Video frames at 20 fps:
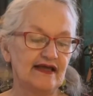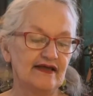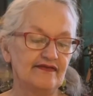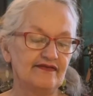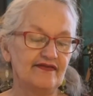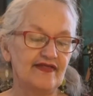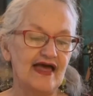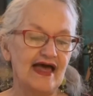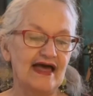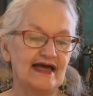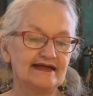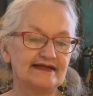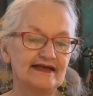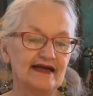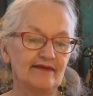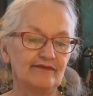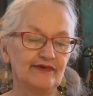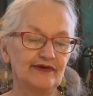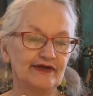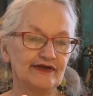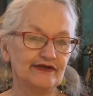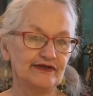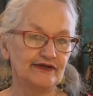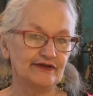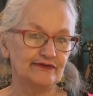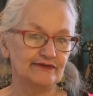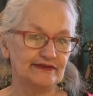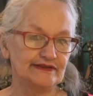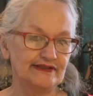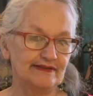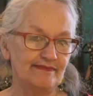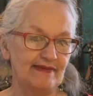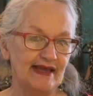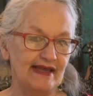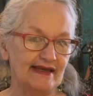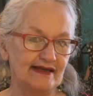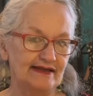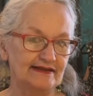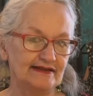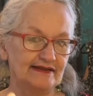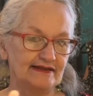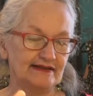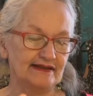that we're going to use to paint,